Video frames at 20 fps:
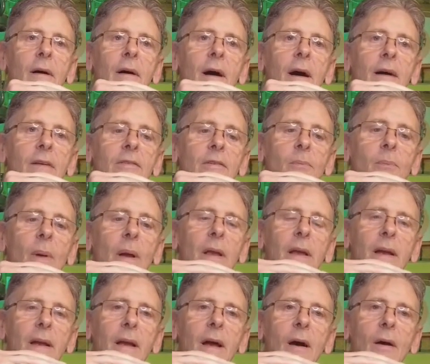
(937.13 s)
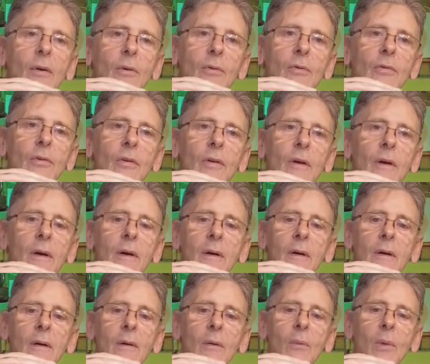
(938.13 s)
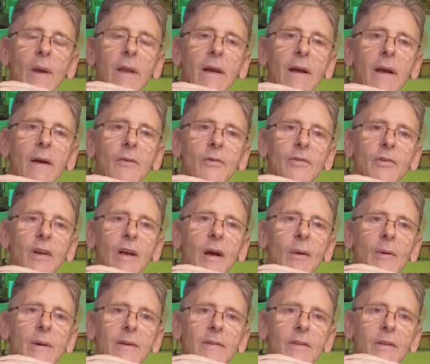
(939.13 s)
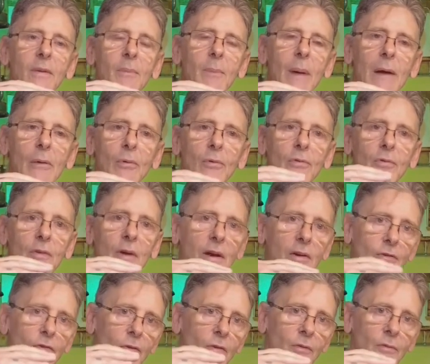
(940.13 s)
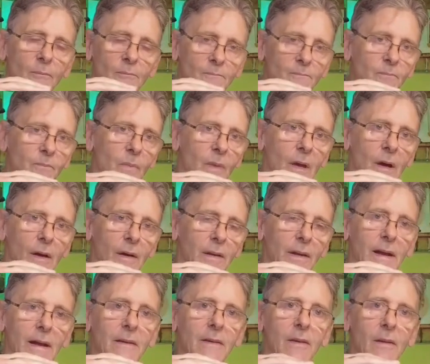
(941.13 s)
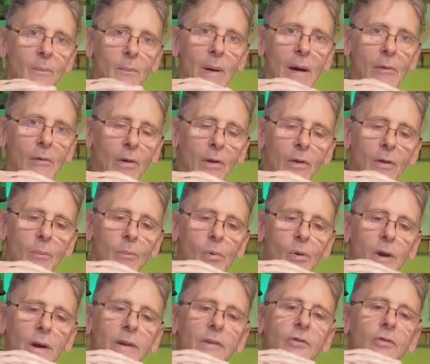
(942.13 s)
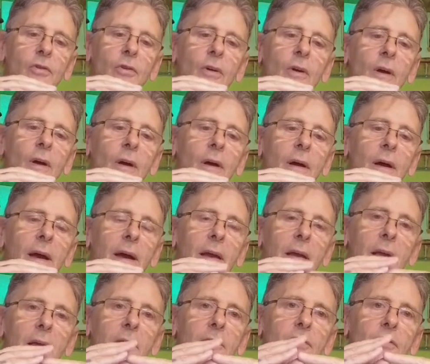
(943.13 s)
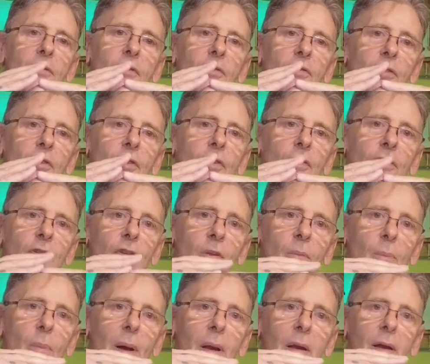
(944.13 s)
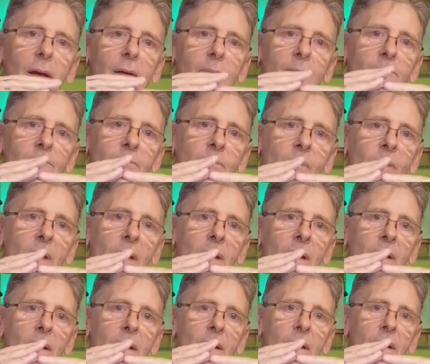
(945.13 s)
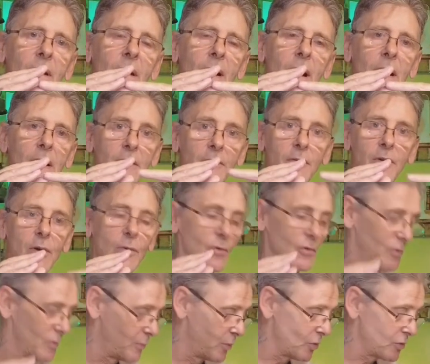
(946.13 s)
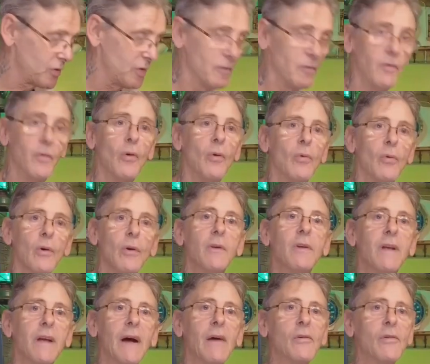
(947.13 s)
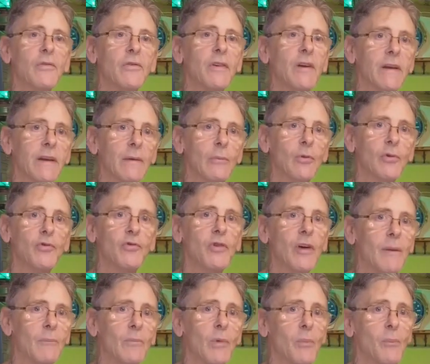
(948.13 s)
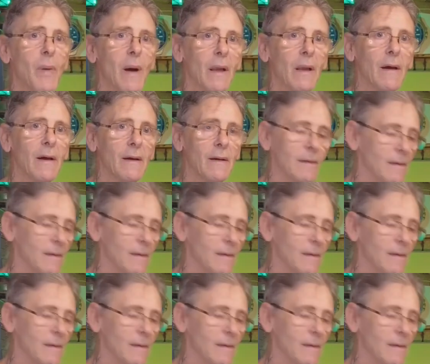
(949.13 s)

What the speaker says: as the pellet goes, when it goes to go into the barrel section at the end of the barrel of the breech, it lifts the skirt of the pellet, and if you was to push it forward, guaranteed it would jam the pellet.